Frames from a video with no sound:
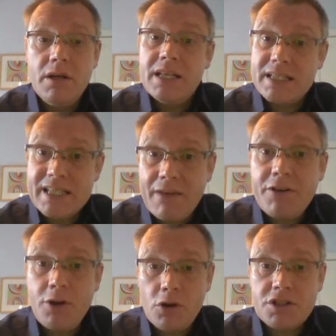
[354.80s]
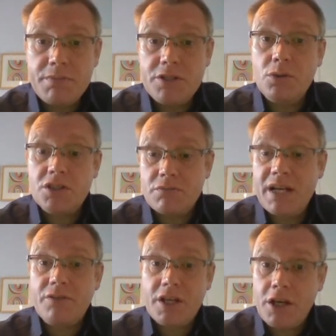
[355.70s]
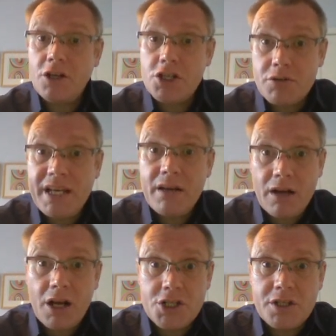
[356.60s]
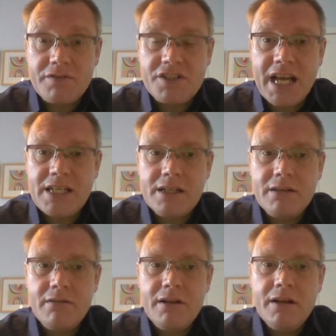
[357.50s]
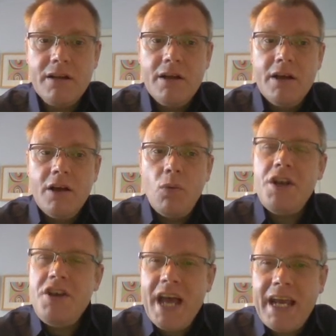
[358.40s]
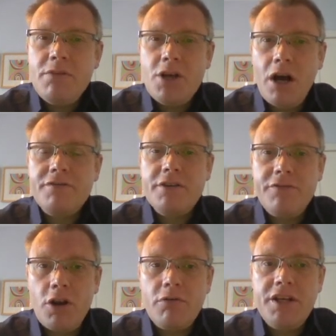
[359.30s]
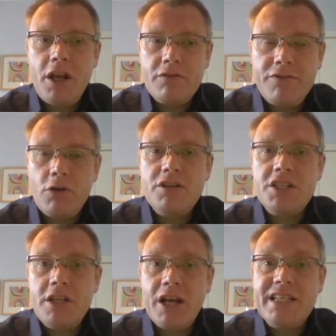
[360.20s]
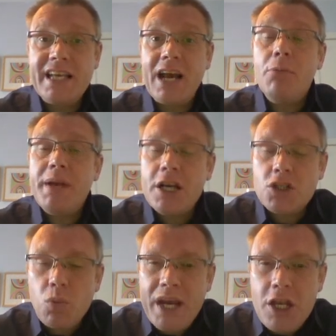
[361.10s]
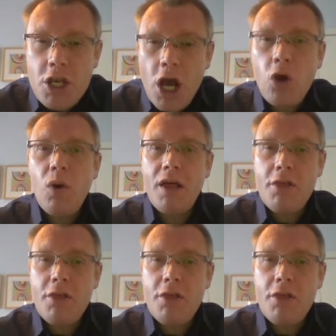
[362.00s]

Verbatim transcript: seven hospitals around the country, I should have said, were named after Florence Nightingale because we know and